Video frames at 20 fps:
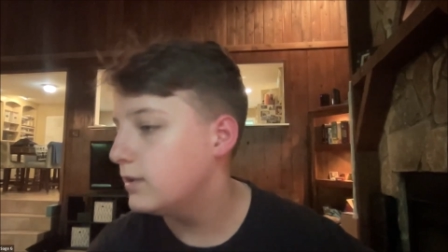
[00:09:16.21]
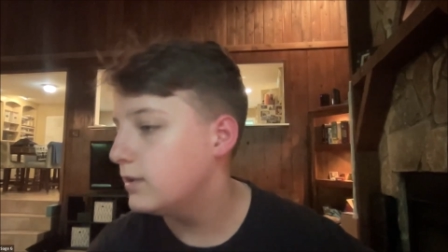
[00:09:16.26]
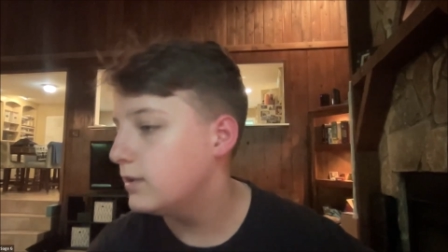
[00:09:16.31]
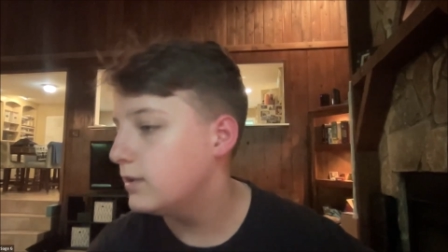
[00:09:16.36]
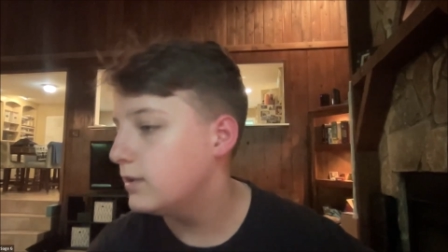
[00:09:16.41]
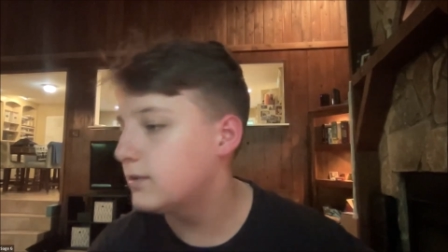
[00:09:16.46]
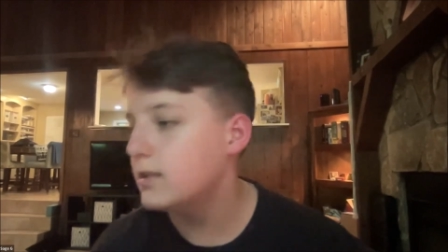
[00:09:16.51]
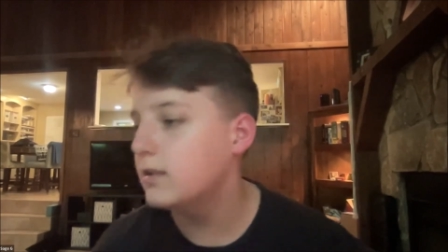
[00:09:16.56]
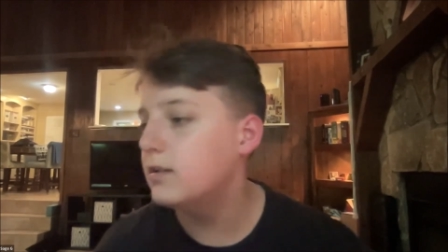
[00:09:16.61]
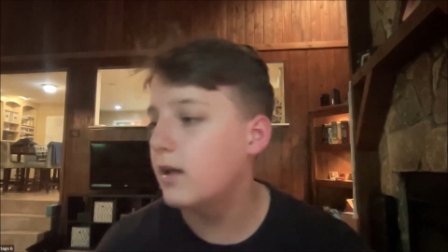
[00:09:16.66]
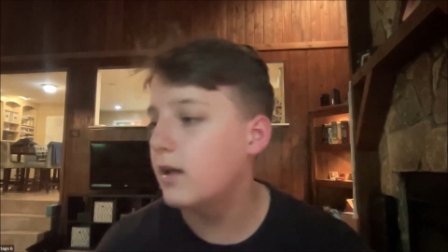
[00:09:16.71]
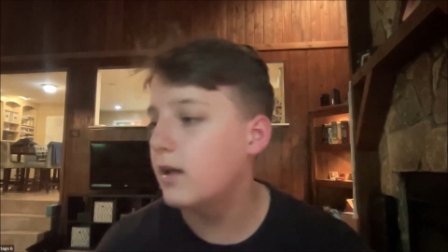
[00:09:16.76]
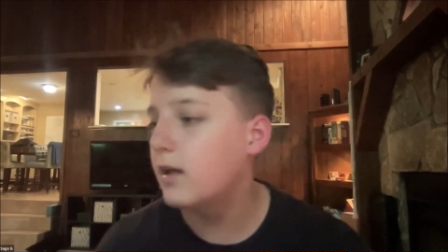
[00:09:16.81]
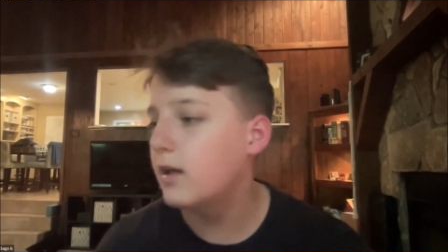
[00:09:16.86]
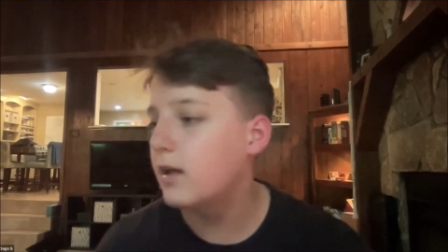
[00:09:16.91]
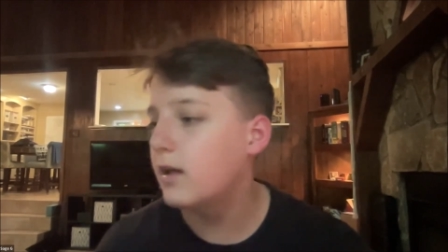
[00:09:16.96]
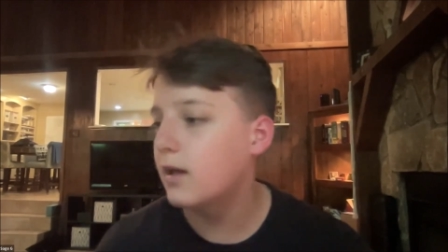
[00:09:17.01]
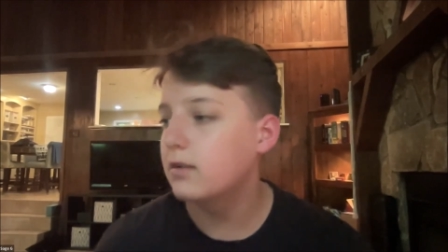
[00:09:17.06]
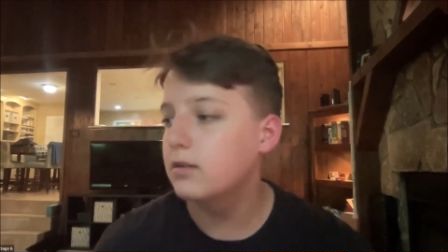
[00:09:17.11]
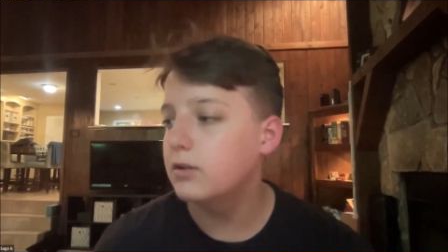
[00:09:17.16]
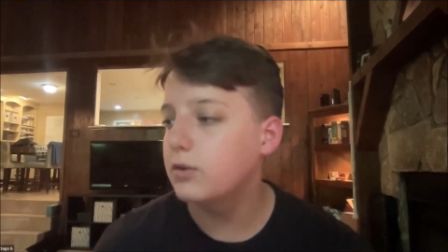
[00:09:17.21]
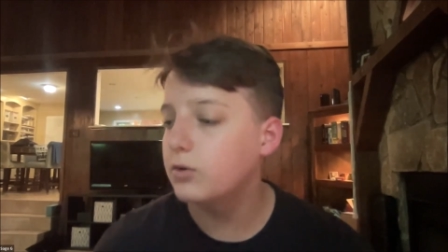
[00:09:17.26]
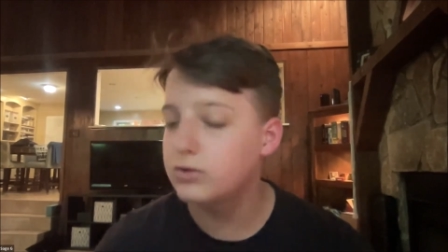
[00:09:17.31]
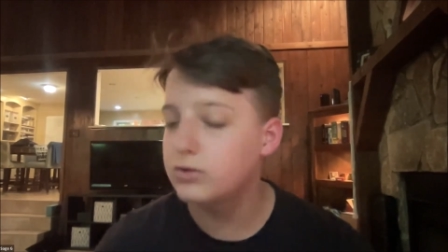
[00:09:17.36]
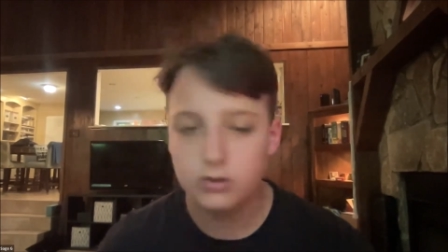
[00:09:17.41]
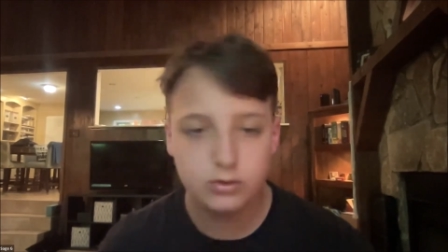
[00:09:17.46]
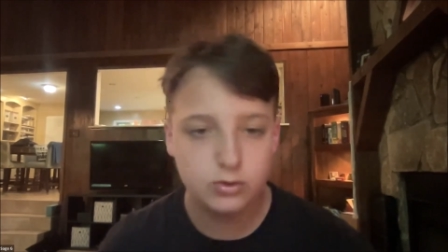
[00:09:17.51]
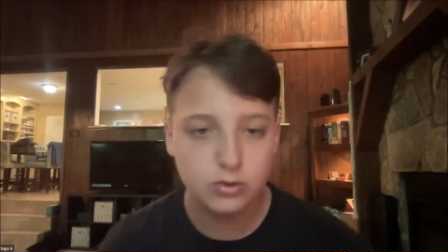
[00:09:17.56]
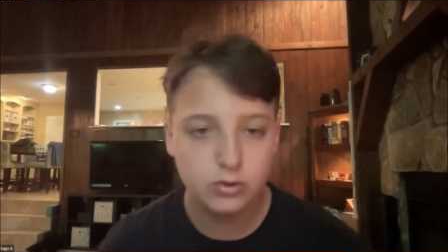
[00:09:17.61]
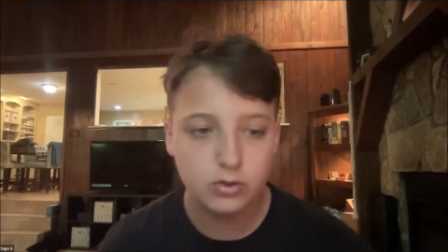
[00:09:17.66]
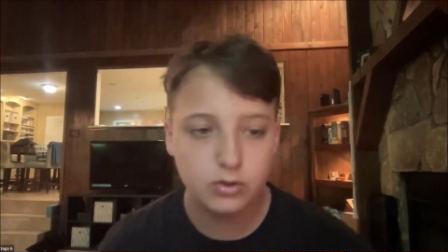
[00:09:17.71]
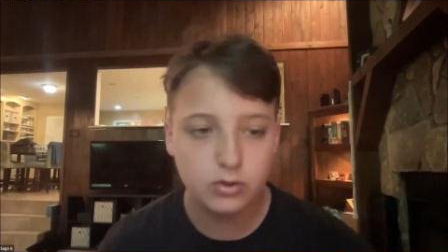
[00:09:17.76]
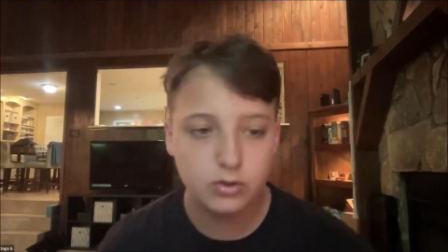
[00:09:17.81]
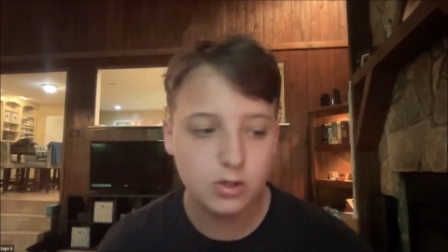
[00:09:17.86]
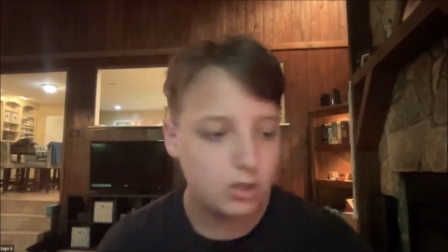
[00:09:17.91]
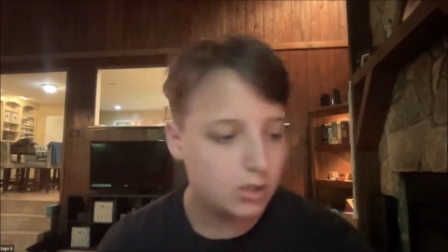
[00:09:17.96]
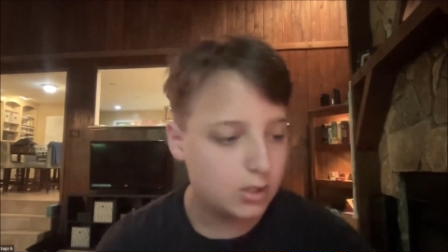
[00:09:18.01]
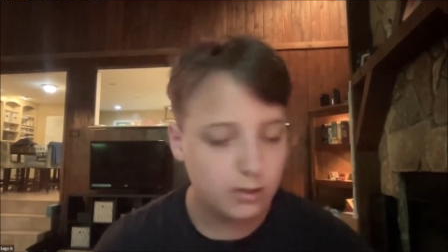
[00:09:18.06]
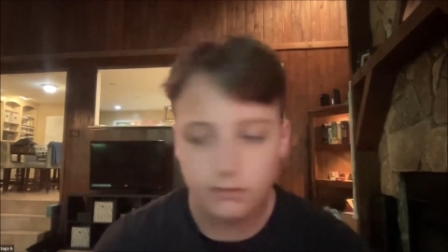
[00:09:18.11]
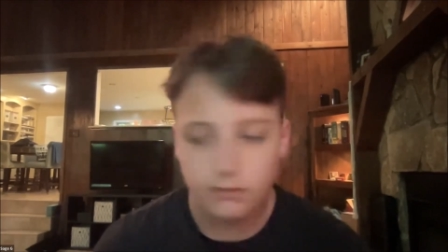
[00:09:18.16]
It said that there was
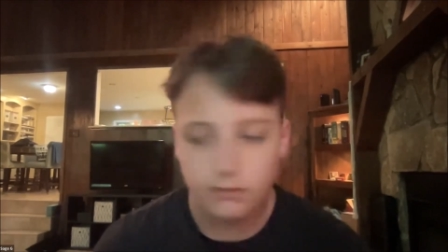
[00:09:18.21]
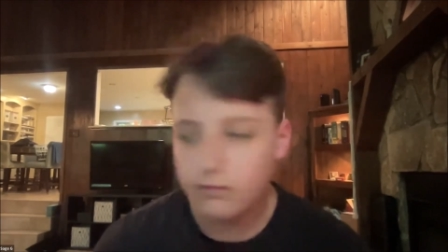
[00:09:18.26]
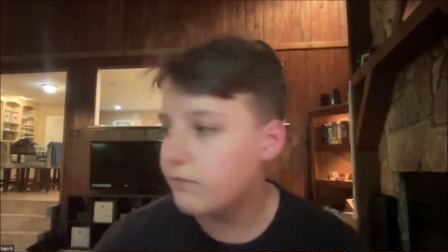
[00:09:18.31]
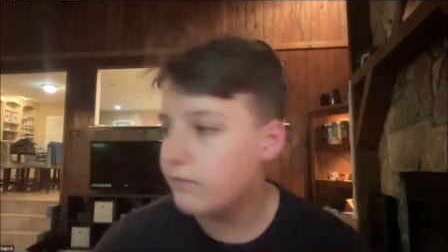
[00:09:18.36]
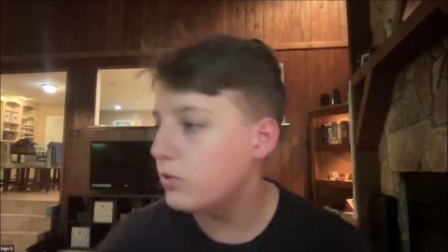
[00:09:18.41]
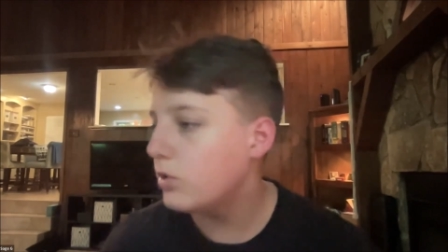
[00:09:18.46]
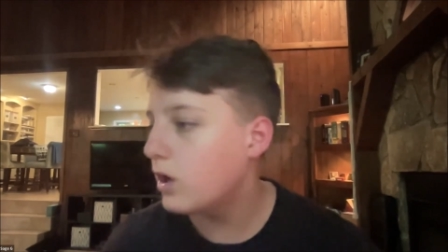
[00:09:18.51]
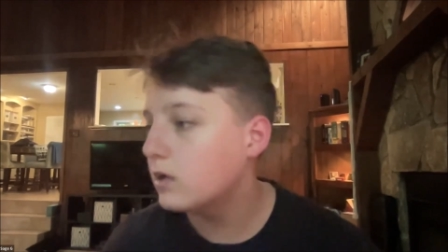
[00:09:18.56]
also